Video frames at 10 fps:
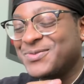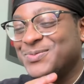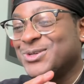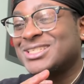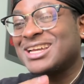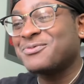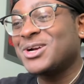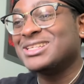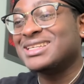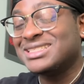
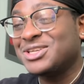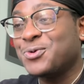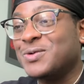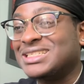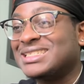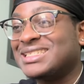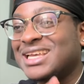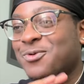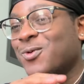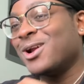Murasakibara did you with
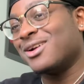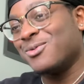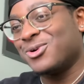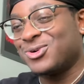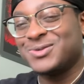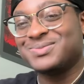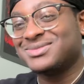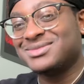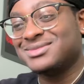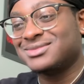sick work, bro.
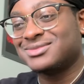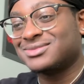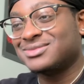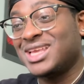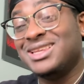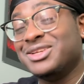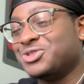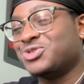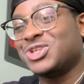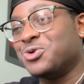He did
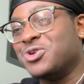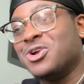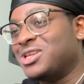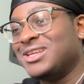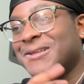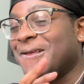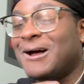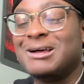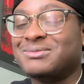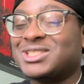you so dirty.
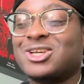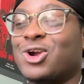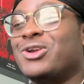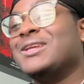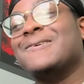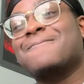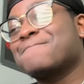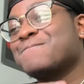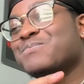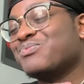I'm sorry.
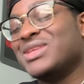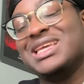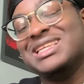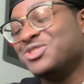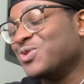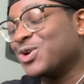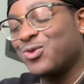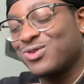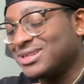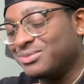He did you
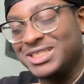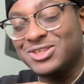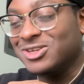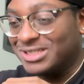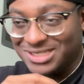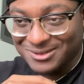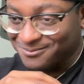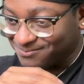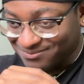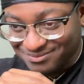incredibly dirty.
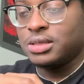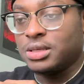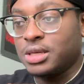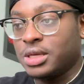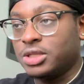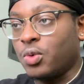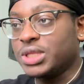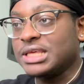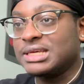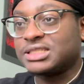The one
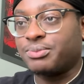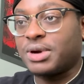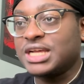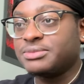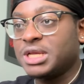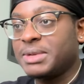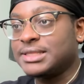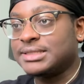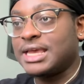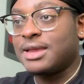thing that surprised me about
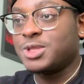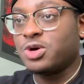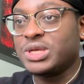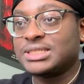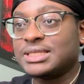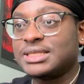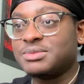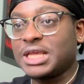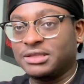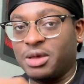this game, though, is it seems
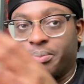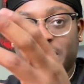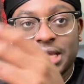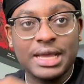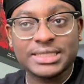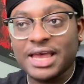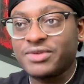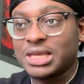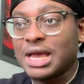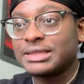like the big guys
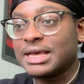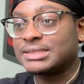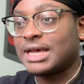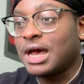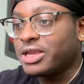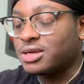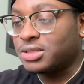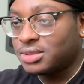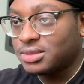haven't got that tired